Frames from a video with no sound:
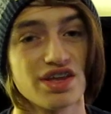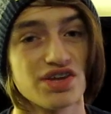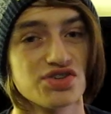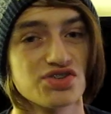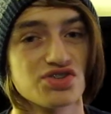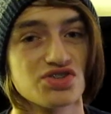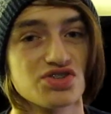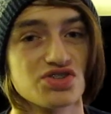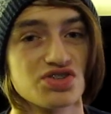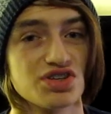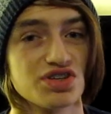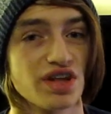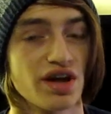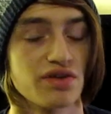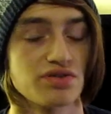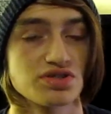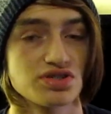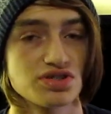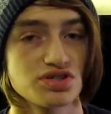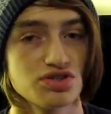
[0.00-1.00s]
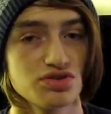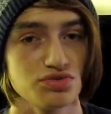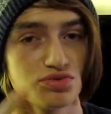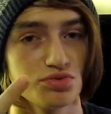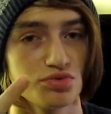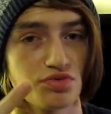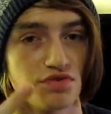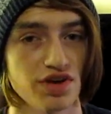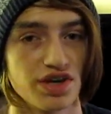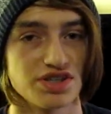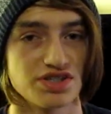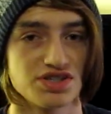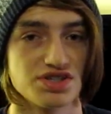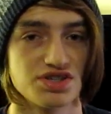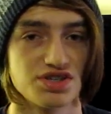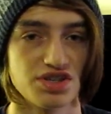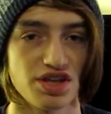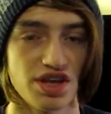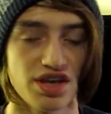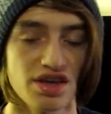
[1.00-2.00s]
HTC announced two new devices
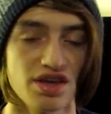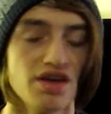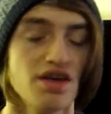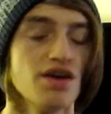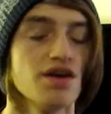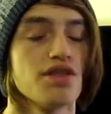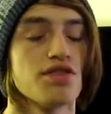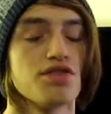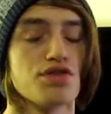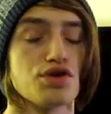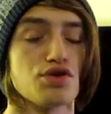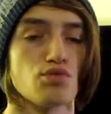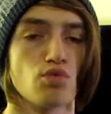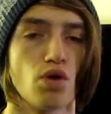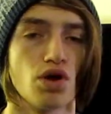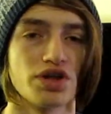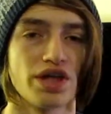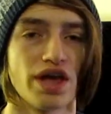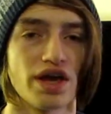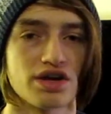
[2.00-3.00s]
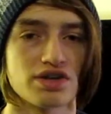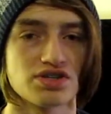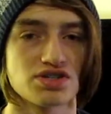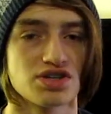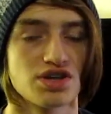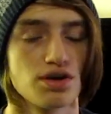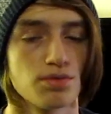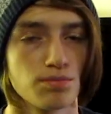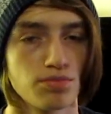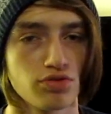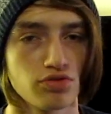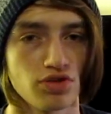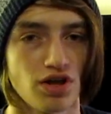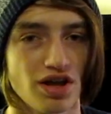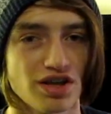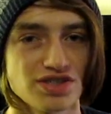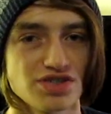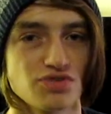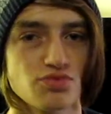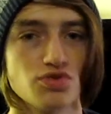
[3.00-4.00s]
today, the One X
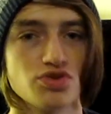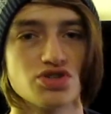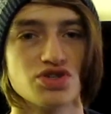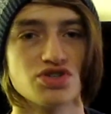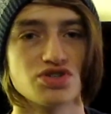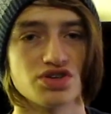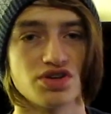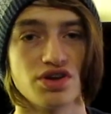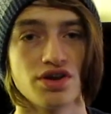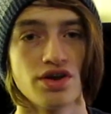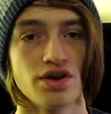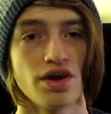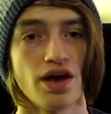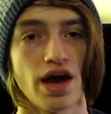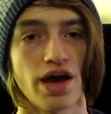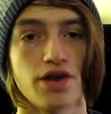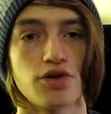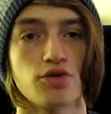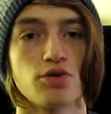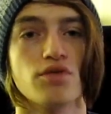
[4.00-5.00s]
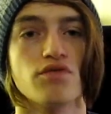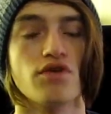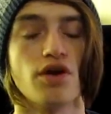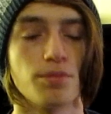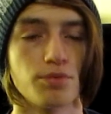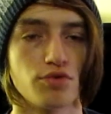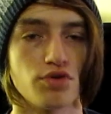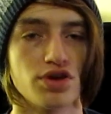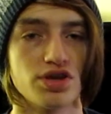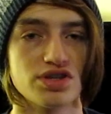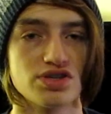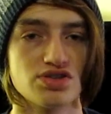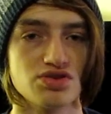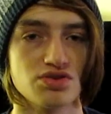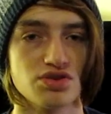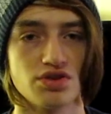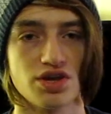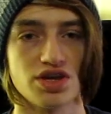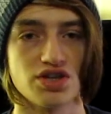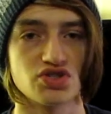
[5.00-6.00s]
Plus, which is an iterative upgrade to
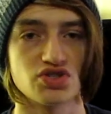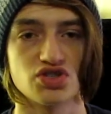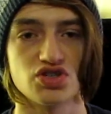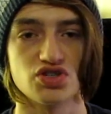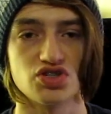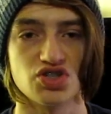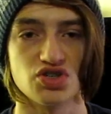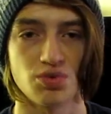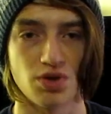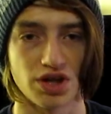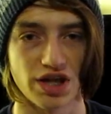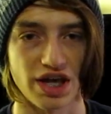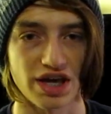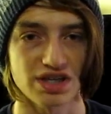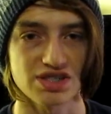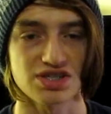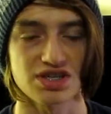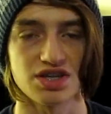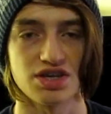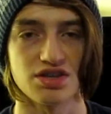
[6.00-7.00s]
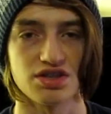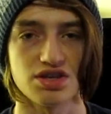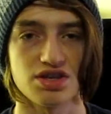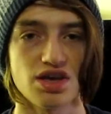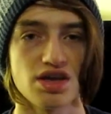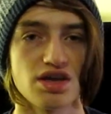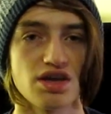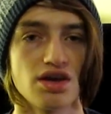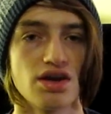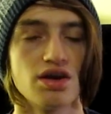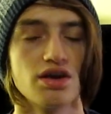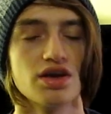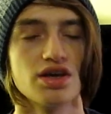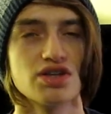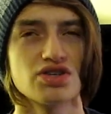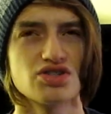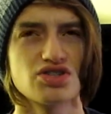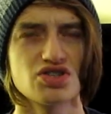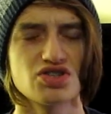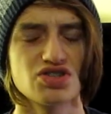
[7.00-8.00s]
the HTC One X, and the
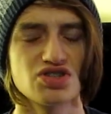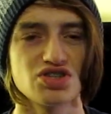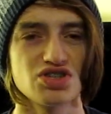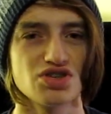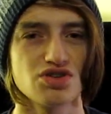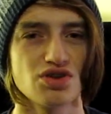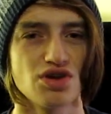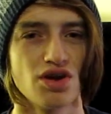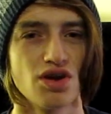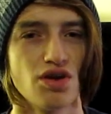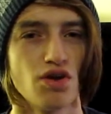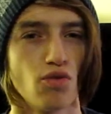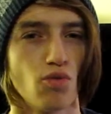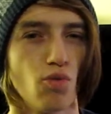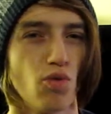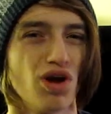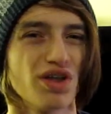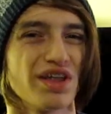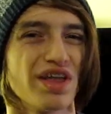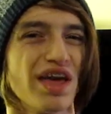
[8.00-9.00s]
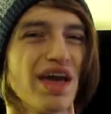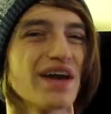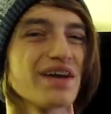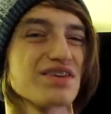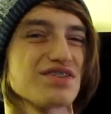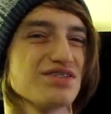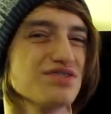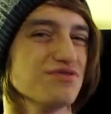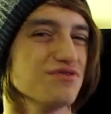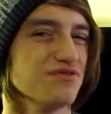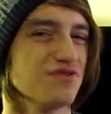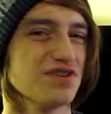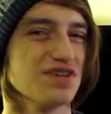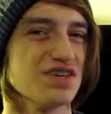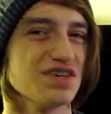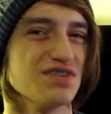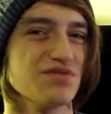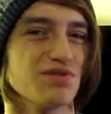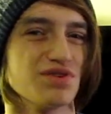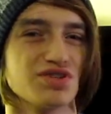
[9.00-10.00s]
HTC One
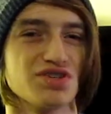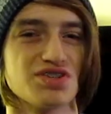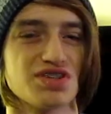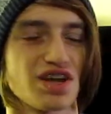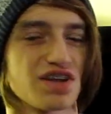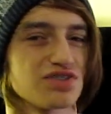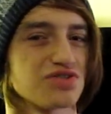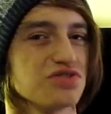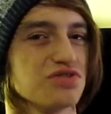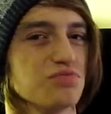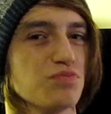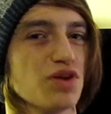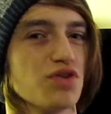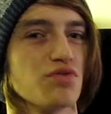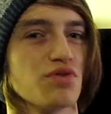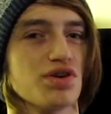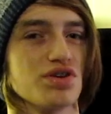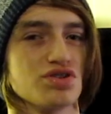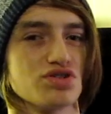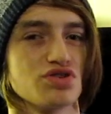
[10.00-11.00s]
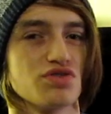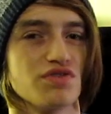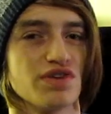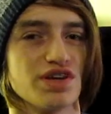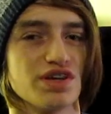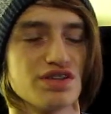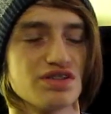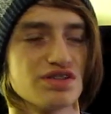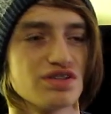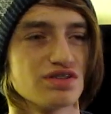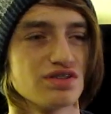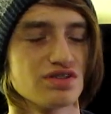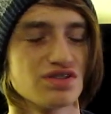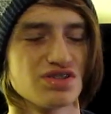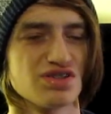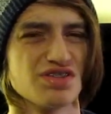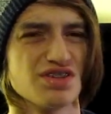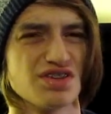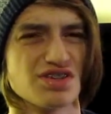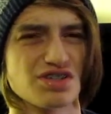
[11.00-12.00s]
XV, which is actually a mid-range device
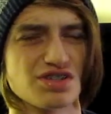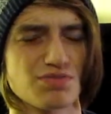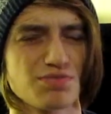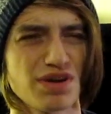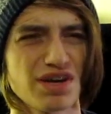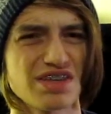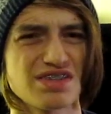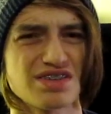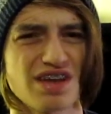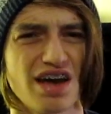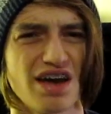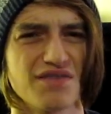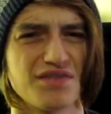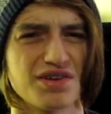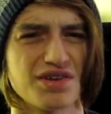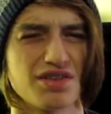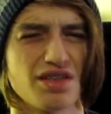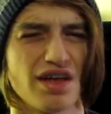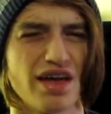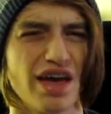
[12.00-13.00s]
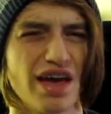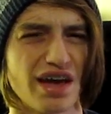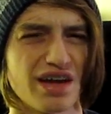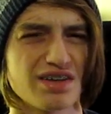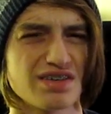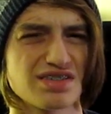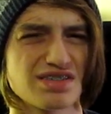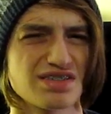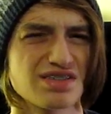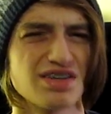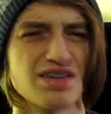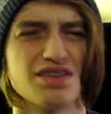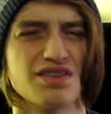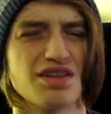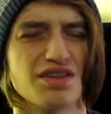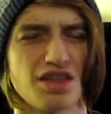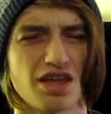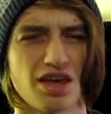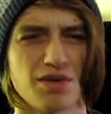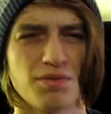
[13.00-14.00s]
despite having the X in
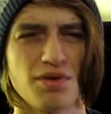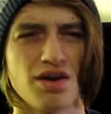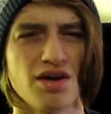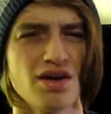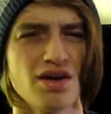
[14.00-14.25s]
the name.